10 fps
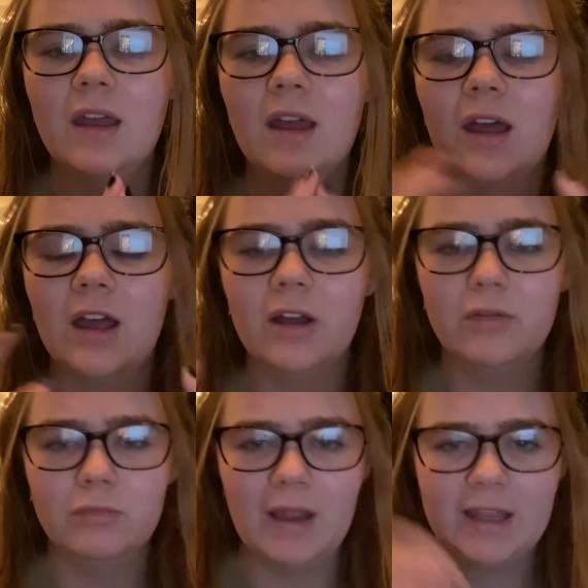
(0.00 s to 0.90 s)

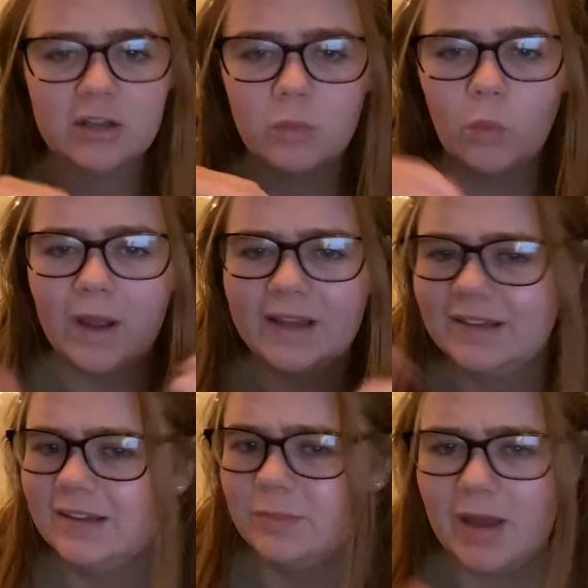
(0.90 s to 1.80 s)
random
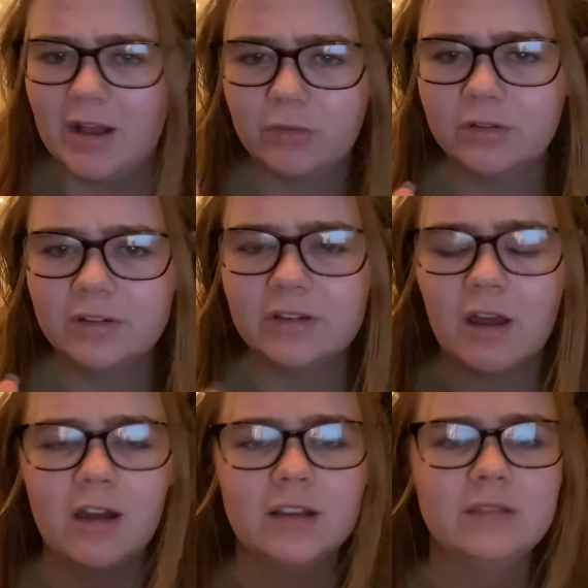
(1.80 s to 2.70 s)
white speckles
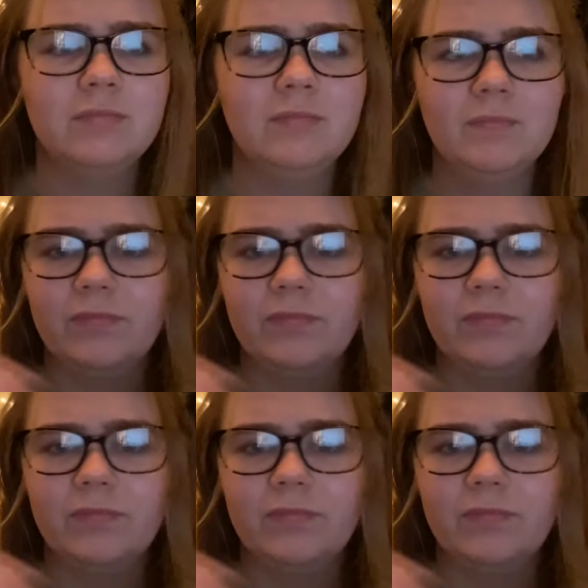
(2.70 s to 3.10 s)
on